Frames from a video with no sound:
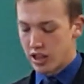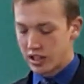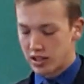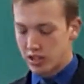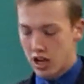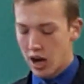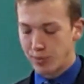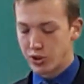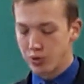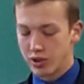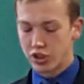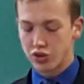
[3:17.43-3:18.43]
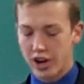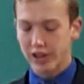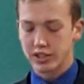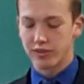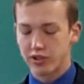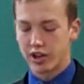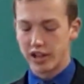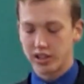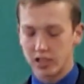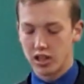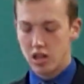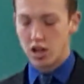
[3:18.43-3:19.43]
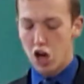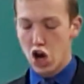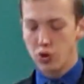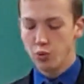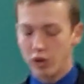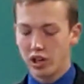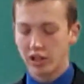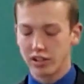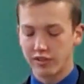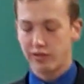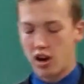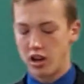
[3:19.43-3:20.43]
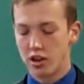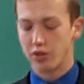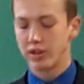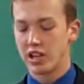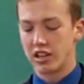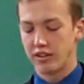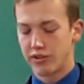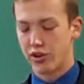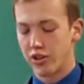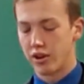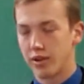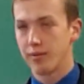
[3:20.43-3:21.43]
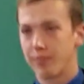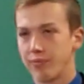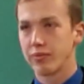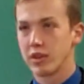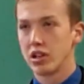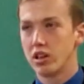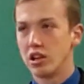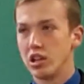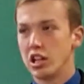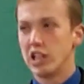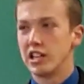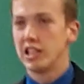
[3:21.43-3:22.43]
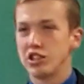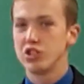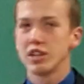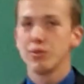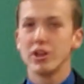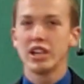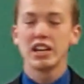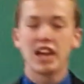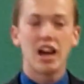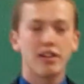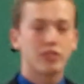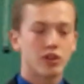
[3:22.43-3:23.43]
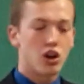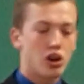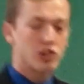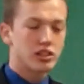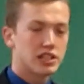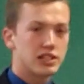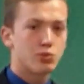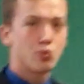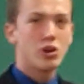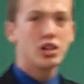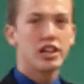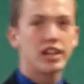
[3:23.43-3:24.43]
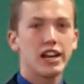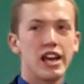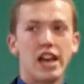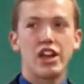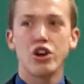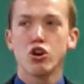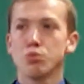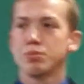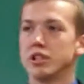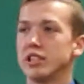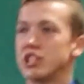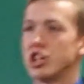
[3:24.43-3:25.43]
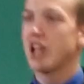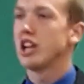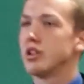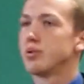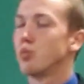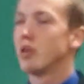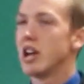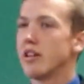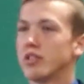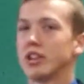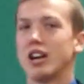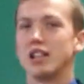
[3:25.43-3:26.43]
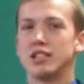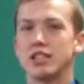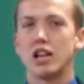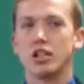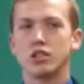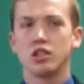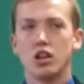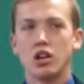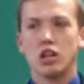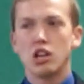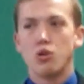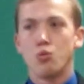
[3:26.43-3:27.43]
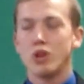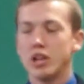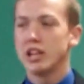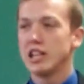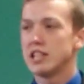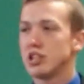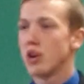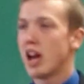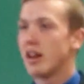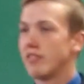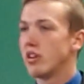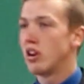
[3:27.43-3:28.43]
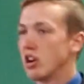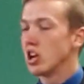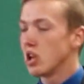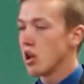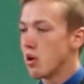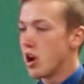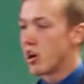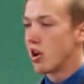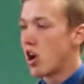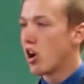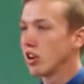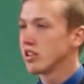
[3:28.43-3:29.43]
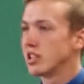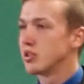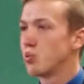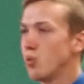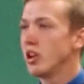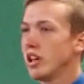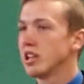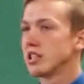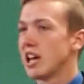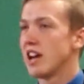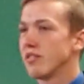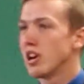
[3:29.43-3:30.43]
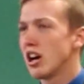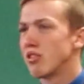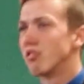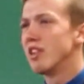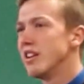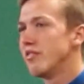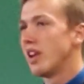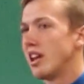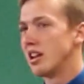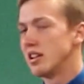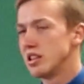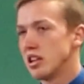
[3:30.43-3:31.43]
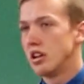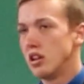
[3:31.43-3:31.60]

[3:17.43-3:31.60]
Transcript: that stops you in the tracks of Christ, unwilling to follow any further." You see, we need to have a heart that's willing and open to change whatever God says. We need to have a heart that's willing to have God renovate it,